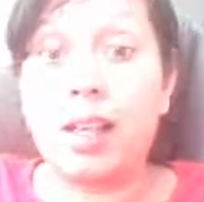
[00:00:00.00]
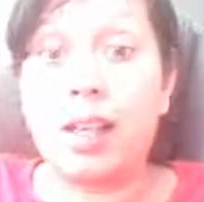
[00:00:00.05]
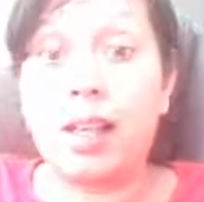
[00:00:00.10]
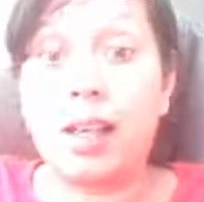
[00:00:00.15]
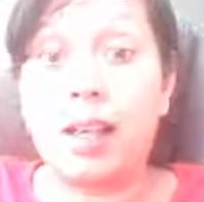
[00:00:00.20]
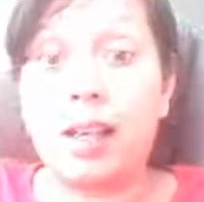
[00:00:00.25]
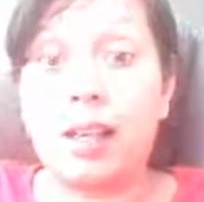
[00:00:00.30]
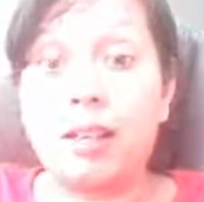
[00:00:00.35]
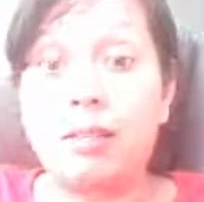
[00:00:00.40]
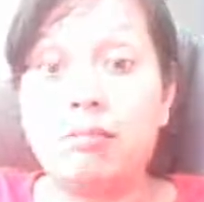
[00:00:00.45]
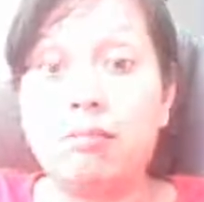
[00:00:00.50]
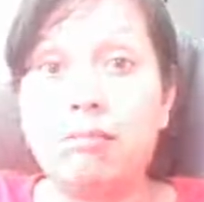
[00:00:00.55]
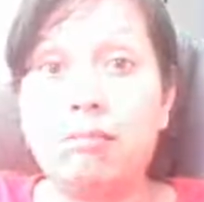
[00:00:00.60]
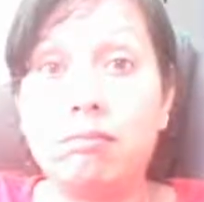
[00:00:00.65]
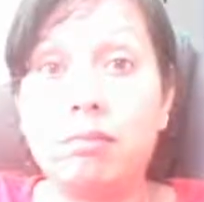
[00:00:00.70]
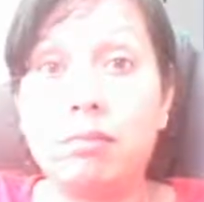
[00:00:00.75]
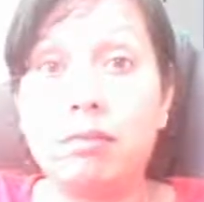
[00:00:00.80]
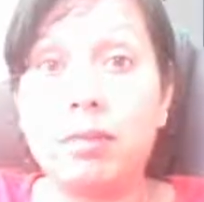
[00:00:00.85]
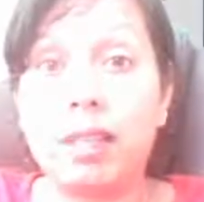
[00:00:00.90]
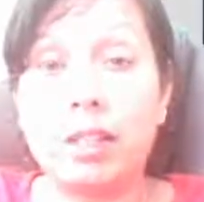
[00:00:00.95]
and
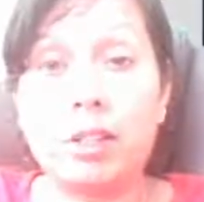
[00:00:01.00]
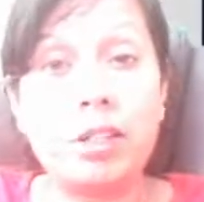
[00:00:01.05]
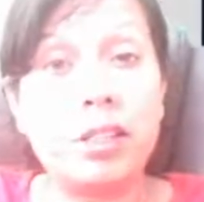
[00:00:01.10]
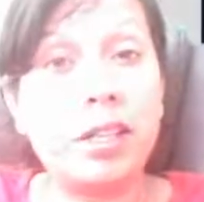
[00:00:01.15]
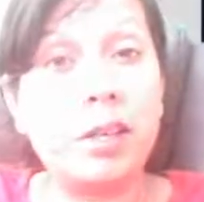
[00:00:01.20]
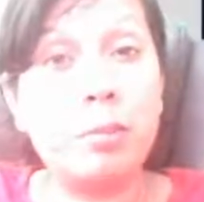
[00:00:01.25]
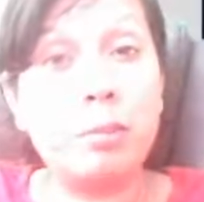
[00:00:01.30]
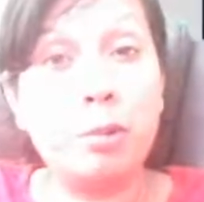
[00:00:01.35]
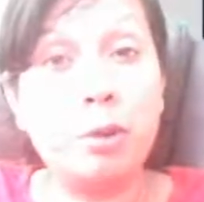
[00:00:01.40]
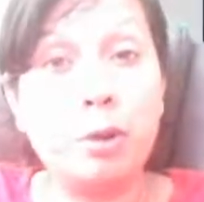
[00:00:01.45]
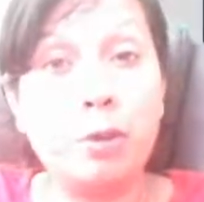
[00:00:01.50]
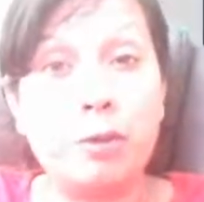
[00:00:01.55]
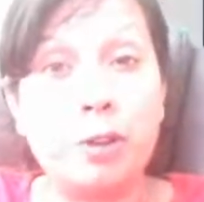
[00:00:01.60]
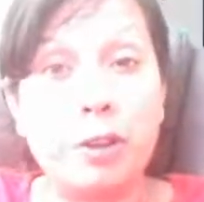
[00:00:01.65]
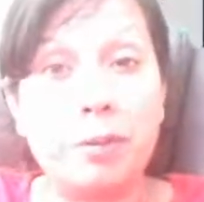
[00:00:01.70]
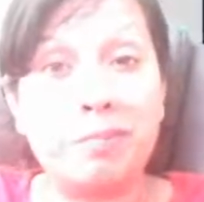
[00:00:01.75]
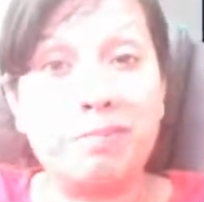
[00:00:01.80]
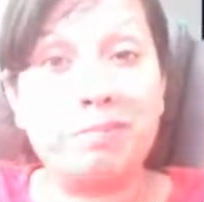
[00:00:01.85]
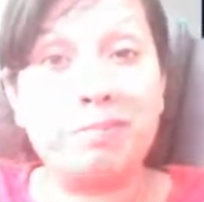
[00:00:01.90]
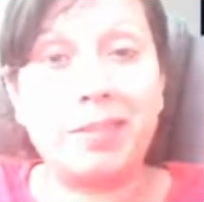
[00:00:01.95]
actually improve it,
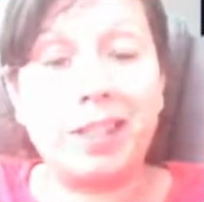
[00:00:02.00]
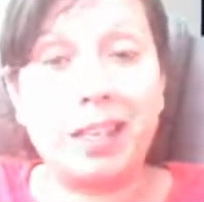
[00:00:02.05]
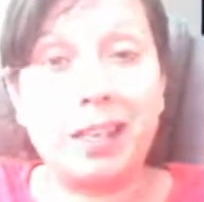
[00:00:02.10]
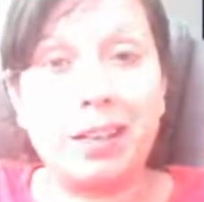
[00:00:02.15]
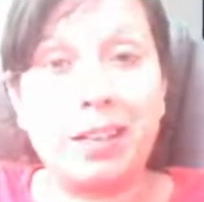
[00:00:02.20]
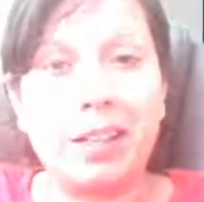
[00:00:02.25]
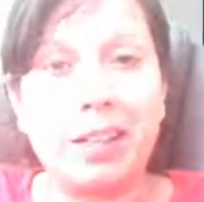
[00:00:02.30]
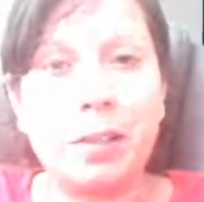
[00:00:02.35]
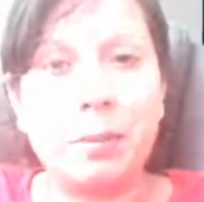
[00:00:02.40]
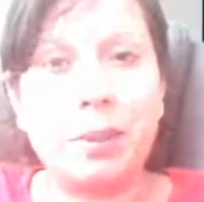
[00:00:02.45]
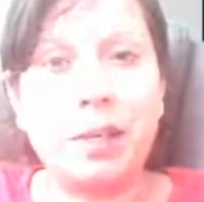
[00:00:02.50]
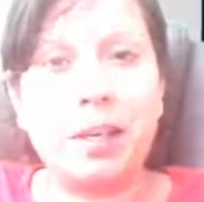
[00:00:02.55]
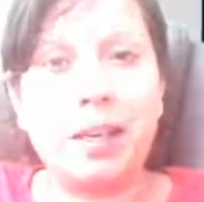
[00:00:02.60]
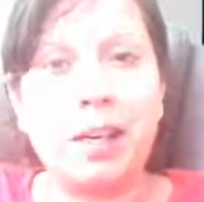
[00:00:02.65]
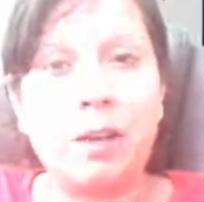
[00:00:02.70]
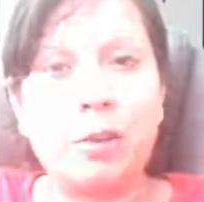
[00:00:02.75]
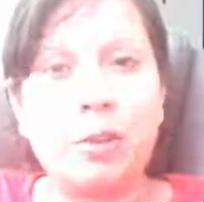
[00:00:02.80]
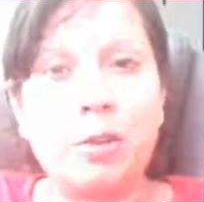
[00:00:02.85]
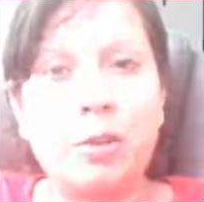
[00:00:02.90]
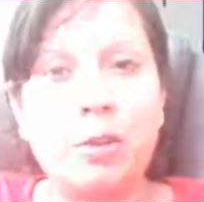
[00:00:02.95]
and think about
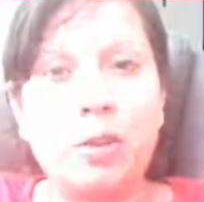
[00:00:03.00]
how you could